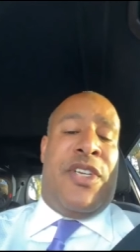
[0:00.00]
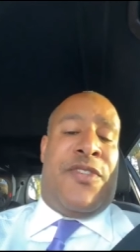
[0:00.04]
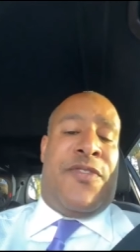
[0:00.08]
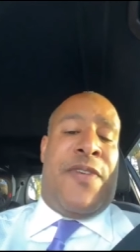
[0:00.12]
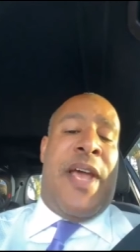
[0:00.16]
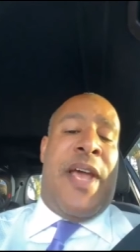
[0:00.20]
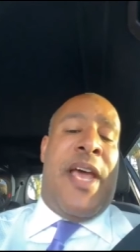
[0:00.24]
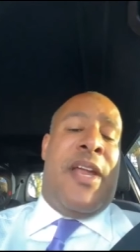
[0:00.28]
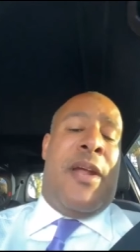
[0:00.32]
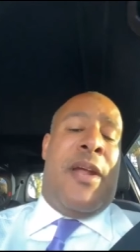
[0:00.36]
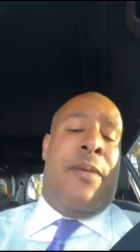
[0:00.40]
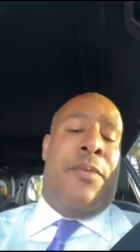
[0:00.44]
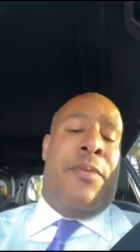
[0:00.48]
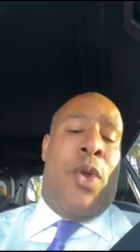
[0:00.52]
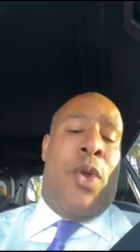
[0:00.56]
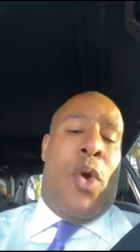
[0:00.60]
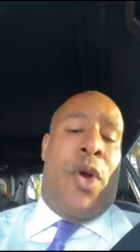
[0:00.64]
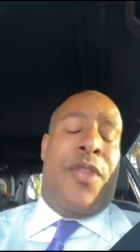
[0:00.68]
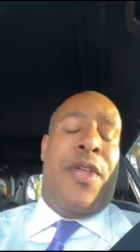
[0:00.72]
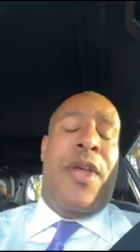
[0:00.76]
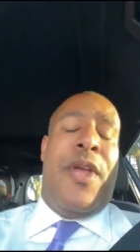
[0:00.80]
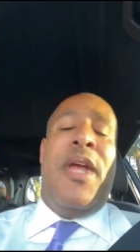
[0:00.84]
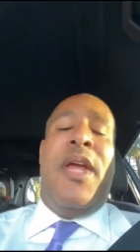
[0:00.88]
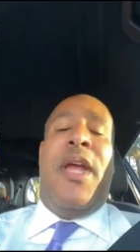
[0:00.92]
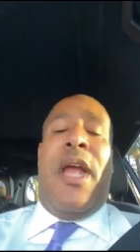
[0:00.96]
fine up
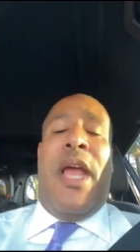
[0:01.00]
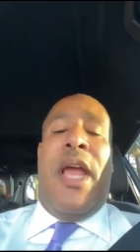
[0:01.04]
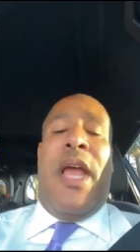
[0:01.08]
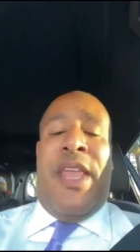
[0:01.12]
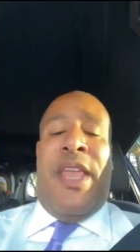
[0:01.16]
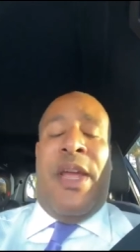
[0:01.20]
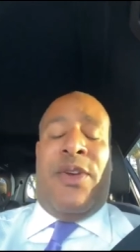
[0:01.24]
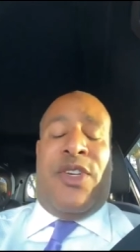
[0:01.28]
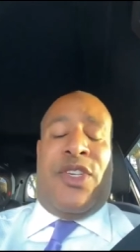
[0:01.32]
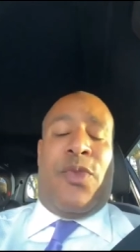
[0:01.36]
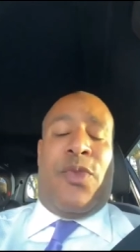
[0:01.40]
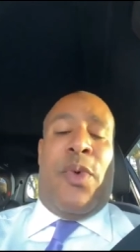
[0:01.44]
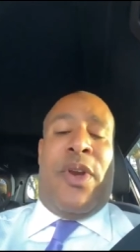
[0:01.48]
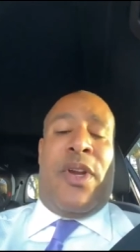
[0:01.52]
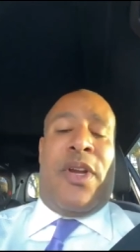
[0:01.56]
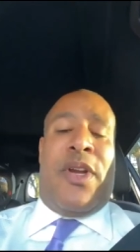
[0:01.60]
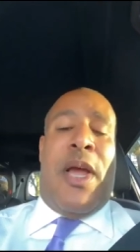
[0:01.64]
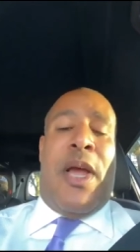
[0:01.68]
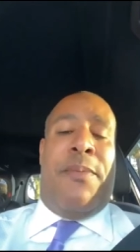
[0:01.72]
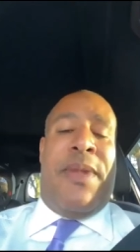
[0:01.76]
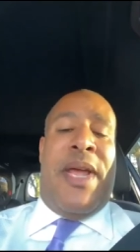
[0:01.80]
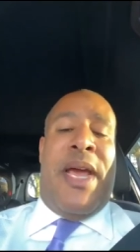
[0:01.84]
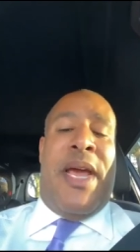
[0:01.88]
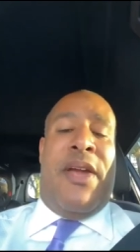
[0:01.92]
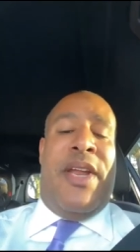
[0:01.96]
north and they just want to
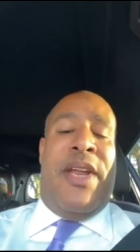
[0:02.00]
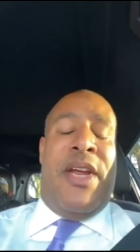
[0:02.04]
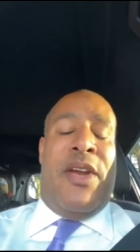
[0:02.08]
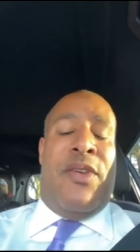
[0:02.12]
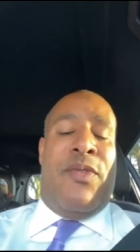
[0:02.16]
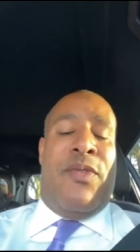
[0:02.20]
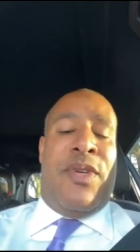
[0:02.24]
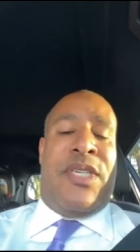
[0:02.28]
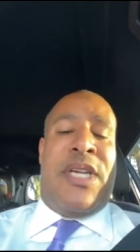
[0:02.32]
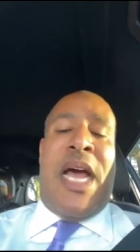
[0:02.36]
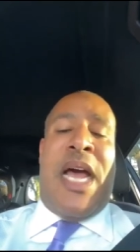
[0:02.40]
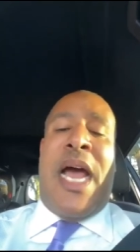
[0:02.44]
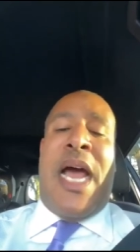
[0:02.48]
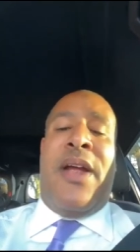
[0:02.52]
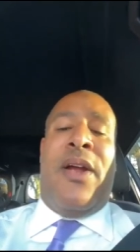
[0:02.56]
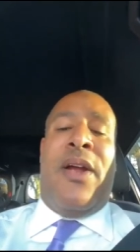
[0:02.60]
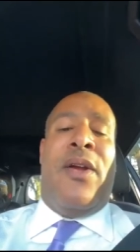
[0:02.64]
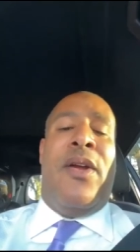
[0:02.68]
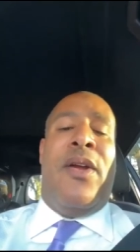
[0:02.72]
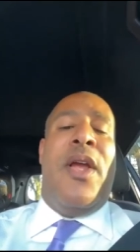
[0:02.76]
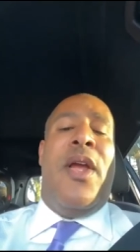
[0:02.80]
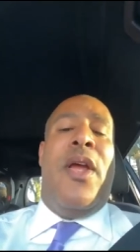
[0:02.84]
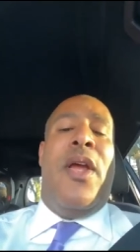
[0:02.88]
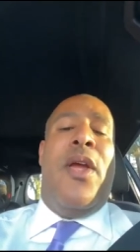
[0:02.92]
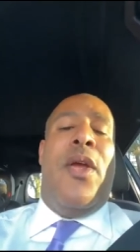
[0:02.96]
come down here and retire
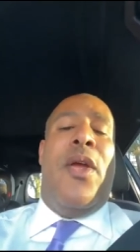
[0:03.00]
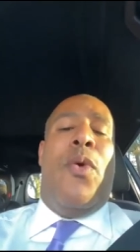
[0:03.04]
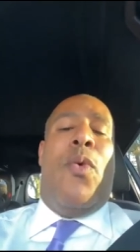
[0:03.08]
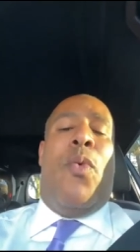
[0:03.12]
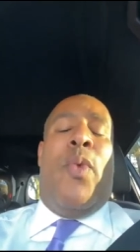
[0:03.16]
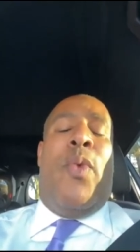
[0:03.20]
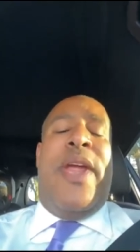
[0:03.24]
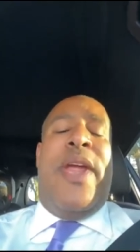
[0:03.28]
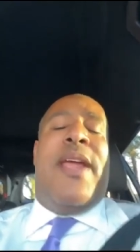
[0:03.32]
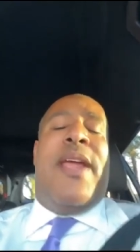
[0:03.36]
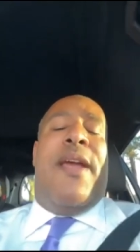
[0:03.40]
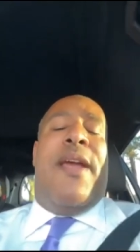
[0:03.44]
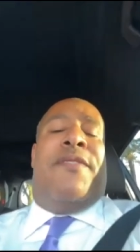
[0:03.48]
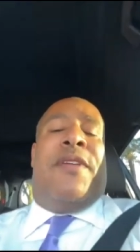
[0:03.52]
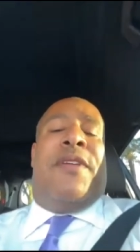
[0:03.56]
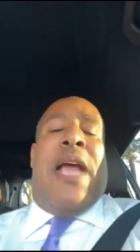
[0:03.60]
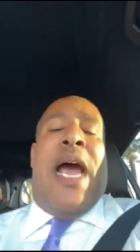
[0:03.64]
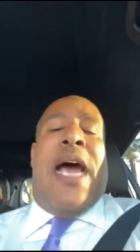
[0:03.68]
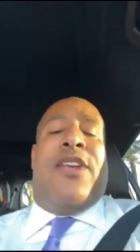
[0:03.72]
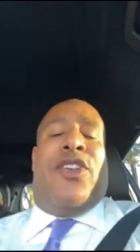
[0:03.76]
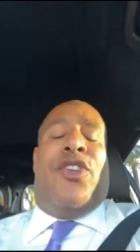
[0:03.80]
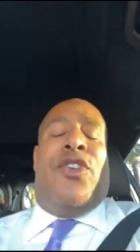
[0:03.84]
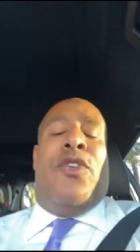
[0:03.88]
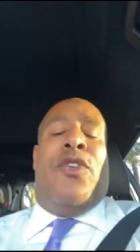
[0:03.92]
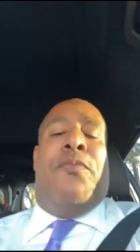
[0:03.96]
we have
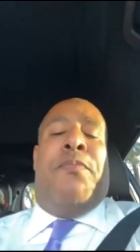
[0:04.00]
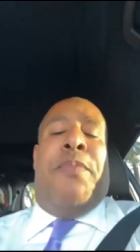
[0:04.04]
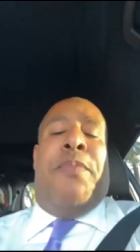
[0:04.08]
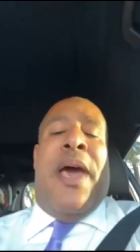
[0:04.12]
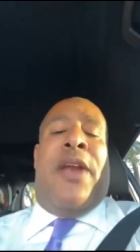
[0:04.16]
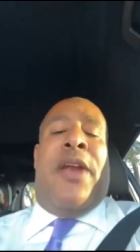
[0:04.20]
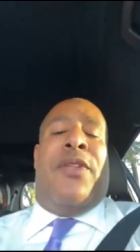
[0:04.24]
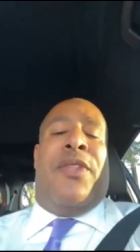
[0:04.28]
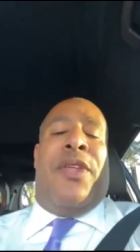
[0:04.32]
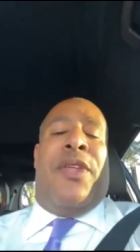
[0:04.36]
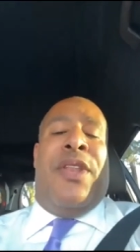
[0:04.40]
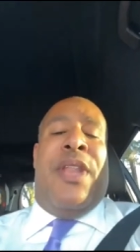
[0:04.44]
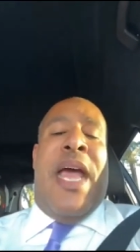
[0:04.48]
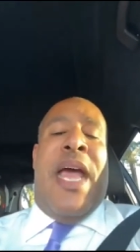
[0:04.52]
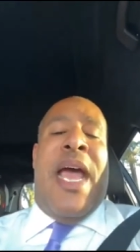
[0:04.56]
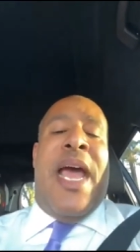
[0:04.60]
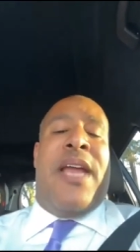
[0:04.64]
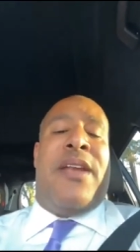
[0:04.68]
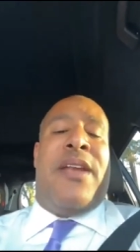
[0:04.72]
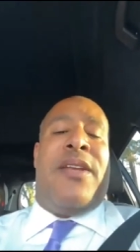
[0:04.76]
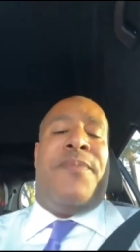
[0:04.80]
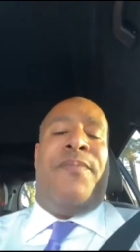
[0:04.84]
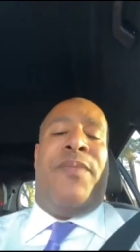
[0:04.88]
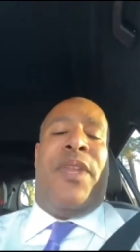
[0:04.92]
got to do better than that.